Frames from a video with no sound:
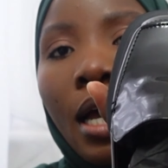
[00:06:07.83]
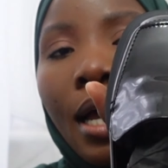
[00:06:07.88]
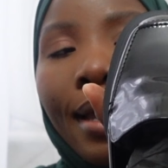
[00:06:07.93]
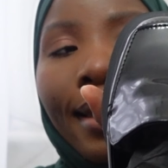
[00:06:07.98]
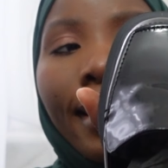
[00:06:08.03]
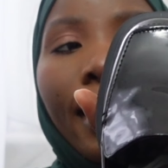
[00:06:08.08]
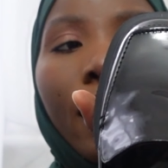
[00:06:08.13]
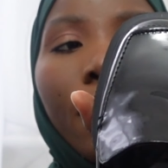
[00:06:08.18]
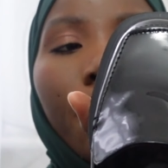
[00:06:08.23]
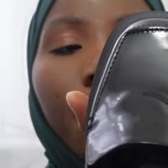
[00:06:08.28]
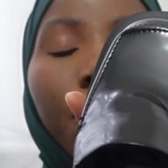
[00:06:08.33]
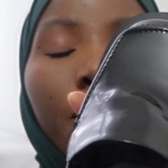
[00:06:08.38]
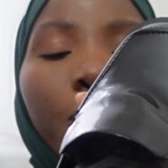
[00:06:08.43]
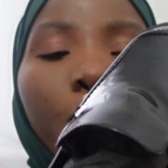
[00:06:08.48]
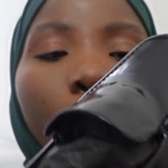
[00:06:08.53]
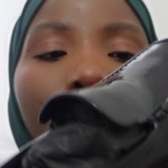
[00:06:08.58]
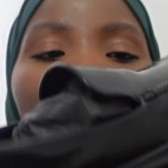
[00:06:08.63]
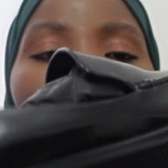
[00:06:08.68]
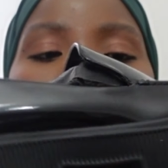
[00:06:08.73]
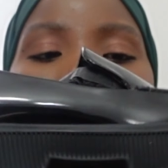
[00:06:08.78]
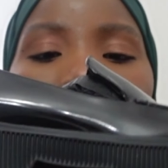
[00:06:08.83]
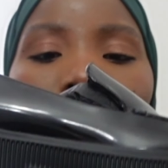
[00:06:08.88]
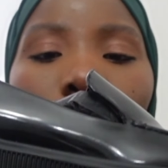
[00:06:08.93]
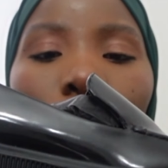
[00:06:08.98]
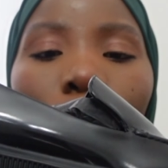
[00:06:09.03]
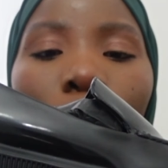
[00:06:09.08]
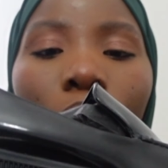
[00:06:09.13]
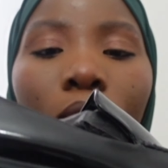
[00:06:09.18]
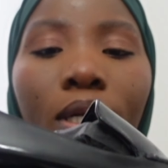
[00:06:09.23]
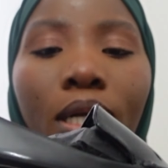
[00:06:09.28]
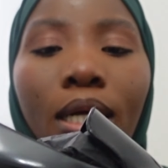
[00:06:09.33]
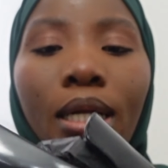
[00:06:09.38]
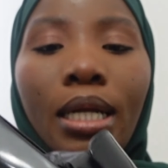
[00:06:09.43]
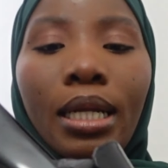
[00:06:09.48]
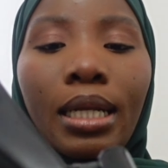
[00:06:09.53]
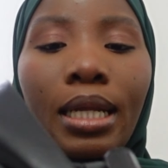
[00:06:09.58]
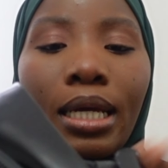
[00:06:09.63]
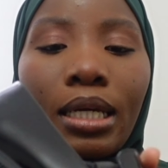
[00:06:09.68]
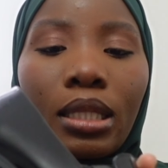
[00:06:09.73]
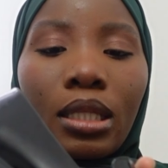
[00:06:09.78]
I get a good wear of this one and I
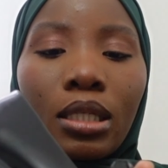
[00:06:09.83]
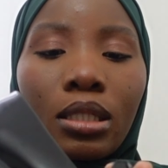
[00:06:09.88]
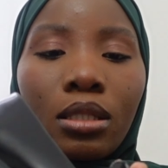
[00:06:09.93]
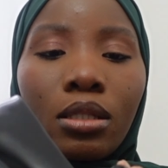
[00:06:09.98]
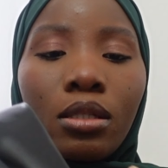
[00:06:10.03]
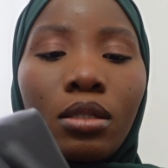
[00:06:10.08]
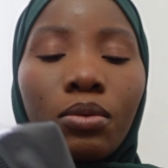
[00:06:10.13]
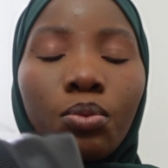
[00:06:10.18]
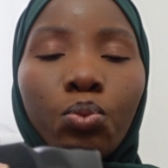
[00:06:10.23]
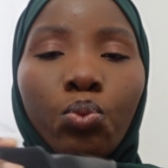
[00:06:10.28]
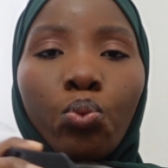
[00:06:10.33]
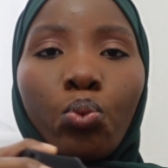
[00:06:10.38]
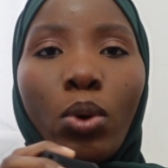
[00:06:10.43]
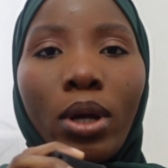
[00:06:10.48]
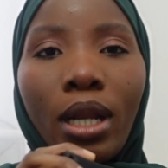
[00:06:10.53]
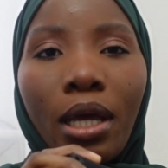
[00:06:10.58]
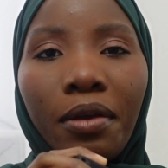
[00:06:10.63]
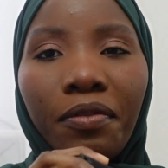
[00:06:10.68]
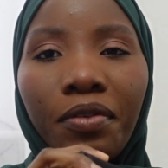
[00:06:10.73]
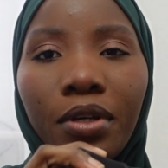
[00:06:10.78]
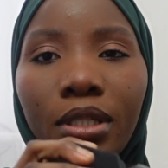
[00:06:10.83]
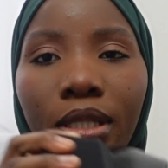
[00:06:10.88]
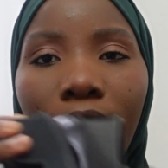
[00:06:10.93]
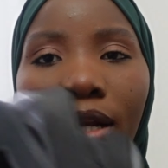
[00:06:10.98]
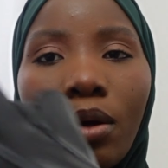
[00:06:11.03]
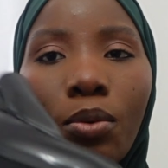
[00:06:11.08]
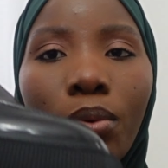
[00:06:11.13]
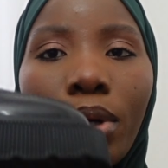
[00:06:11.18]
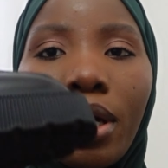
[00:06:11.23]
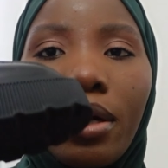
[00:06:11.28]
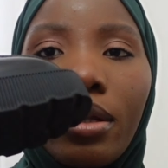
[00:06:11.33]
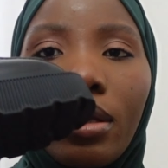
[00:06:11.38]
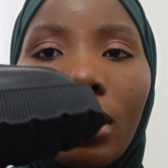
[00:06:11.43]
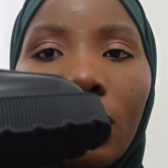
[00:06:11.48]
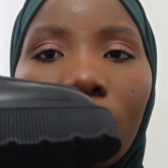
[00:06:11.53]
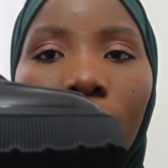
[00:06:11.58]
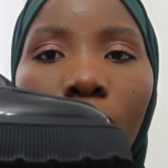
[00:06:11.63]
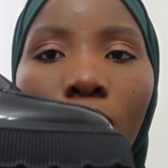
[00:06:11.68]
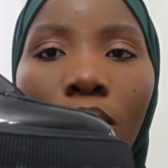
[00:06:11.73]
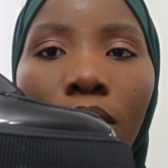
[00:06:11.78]
like this. This When I first started wearing
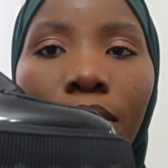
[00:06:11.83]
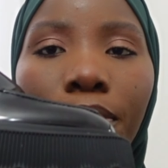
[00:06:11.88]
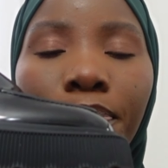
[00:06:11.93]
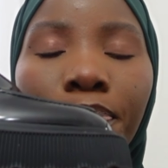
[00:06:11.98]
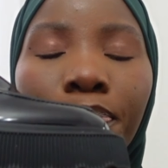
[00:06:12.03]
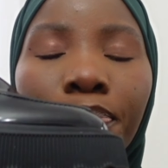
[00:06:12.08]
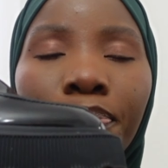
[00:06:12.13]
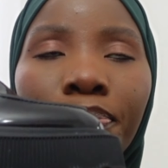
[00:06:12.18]
this one,